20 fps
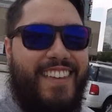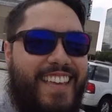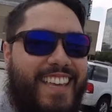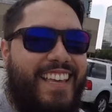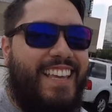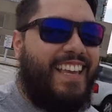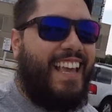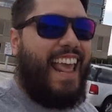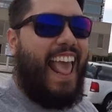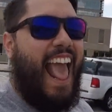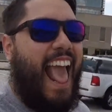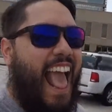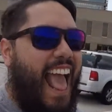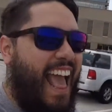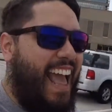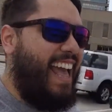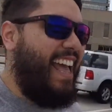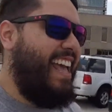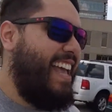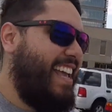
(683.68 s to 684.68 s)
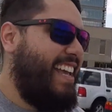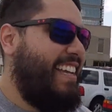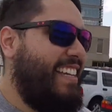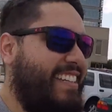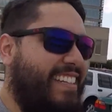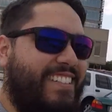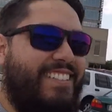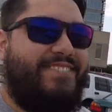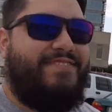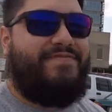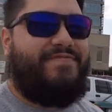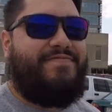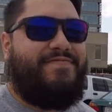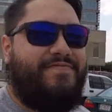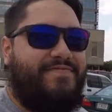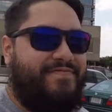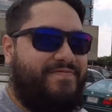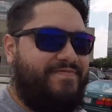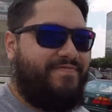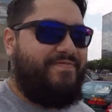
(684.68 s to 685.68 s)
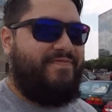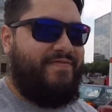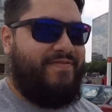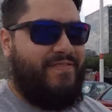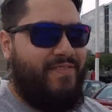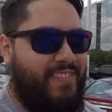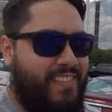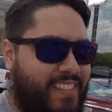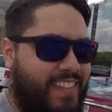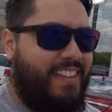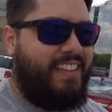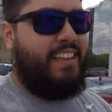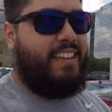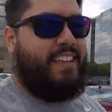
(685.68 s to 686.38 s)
Right. And you have sweat. So.